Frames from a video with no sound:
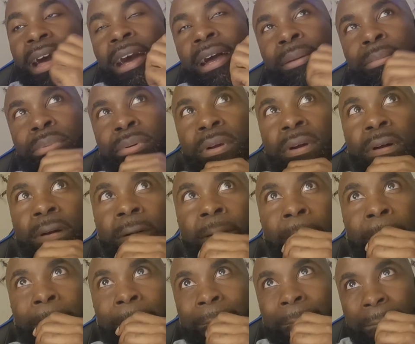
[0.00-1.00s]
I
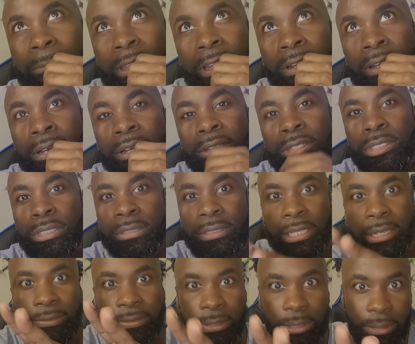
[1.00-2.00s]
brought 2
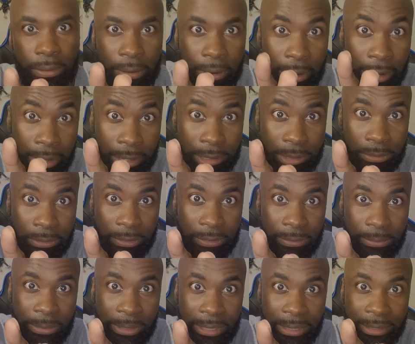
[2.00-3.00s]
different quads
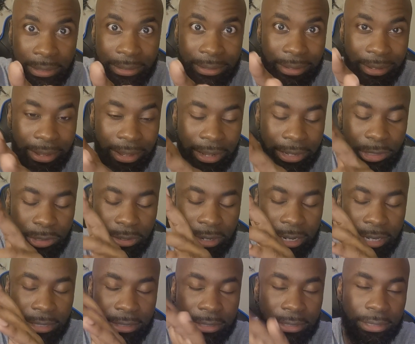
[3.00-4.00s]
with me. I
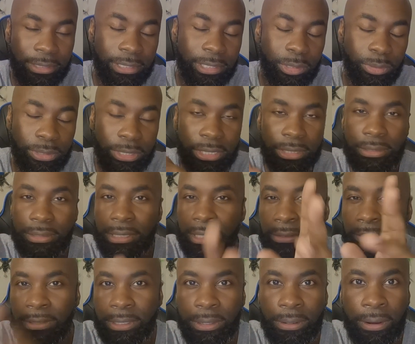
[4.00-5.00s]
tried to switch to a
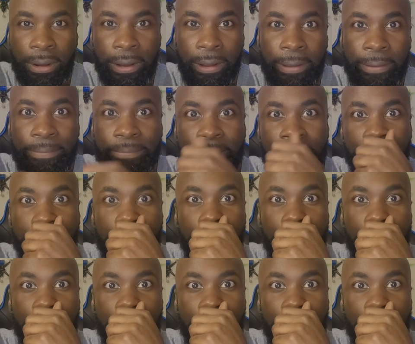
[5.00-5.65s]
different quad.